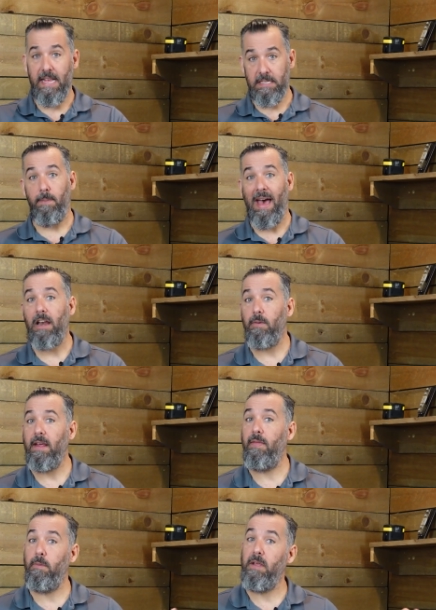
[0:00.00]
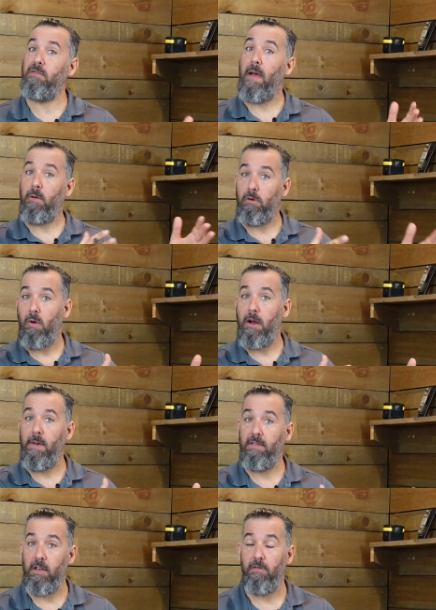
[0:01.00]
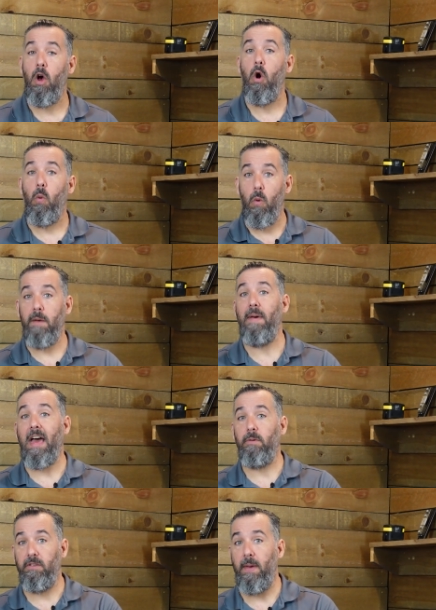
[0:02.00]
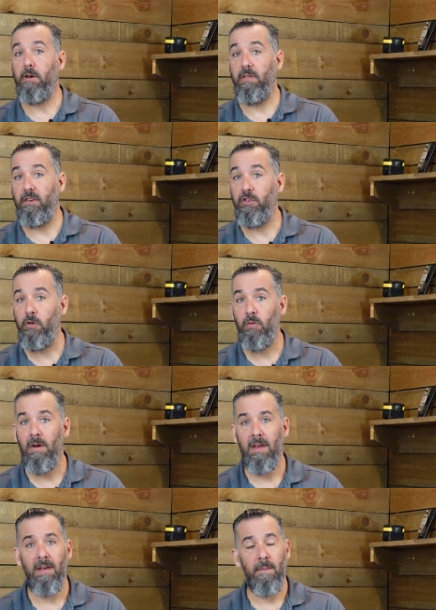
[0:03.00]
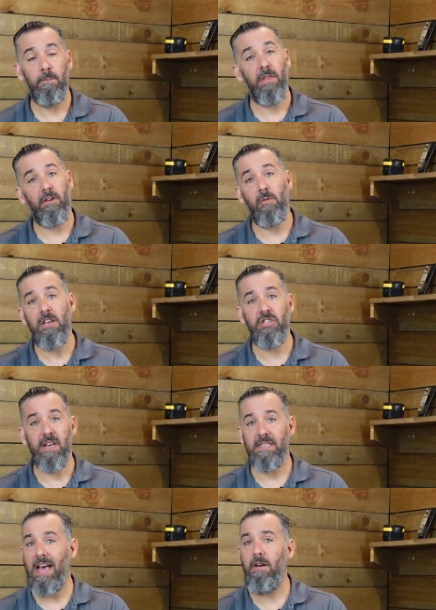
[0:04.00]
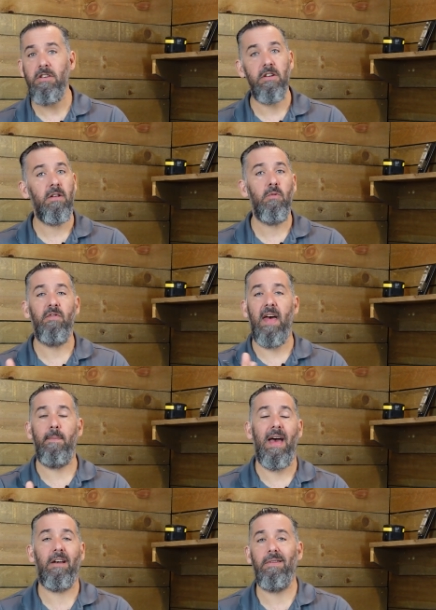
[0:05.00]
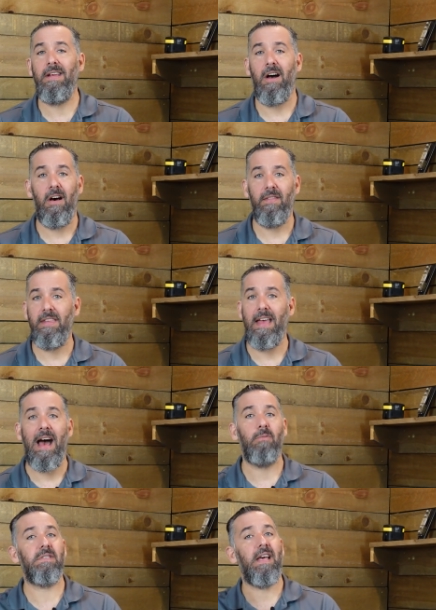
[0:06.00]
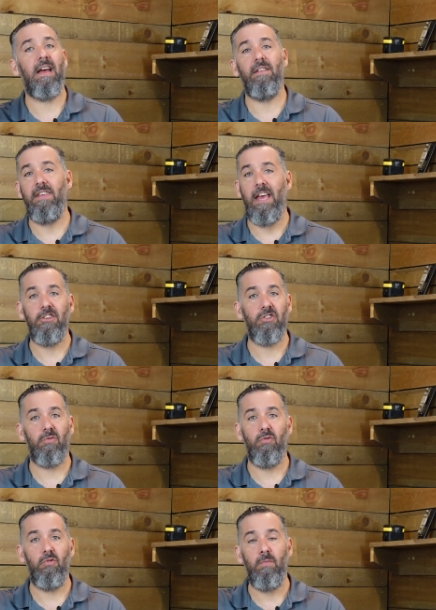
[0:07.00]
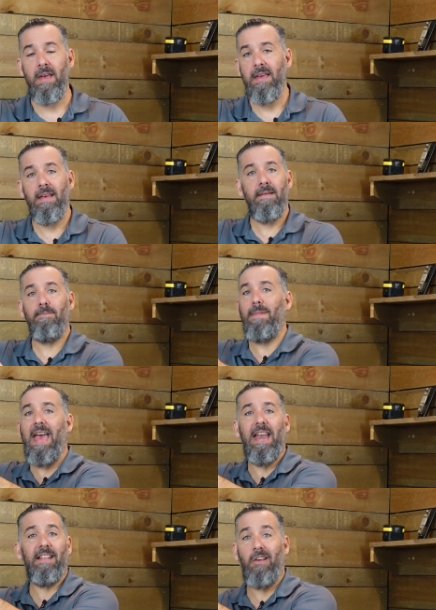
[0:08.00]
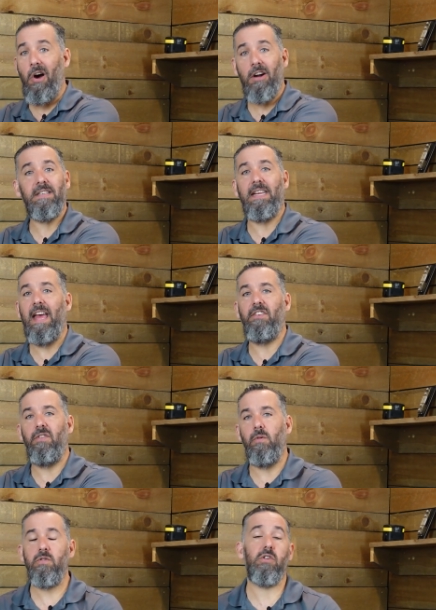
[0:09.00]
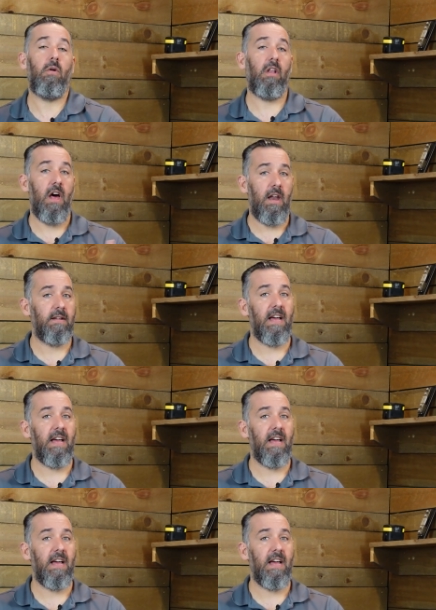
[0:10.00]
it's a battery and it meets my requirements of one battery is better than two. But the question is, how are you going to move that battery on the outside of the engine room? And it's hard to get to. So a lot of